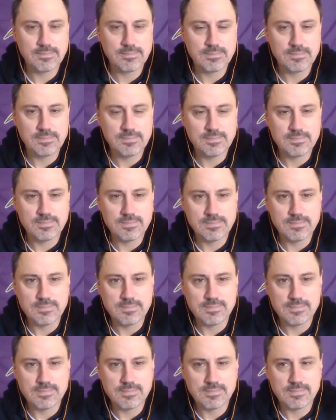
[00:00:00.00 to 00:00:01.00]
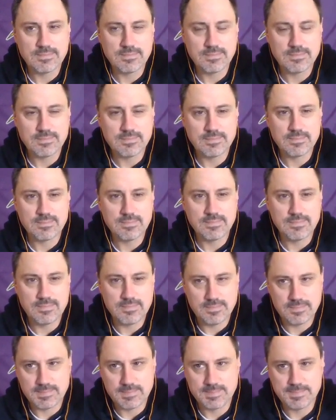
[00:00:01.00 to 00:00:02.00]

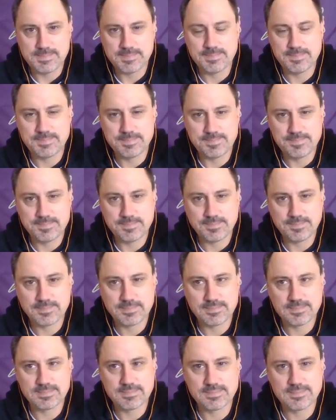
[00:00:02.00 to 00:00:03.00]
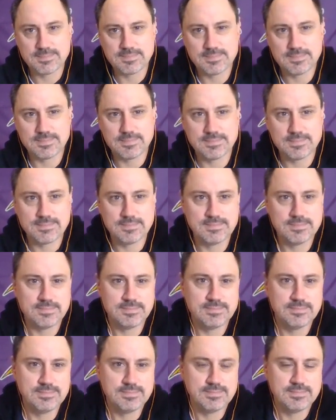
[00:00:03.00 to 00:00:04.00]

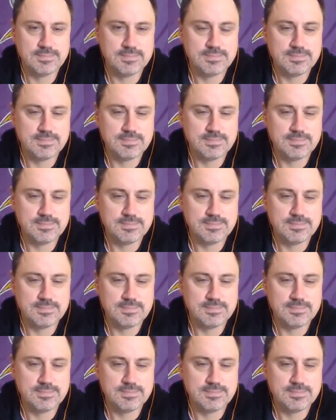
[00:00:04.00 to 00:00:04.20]
(not speaking)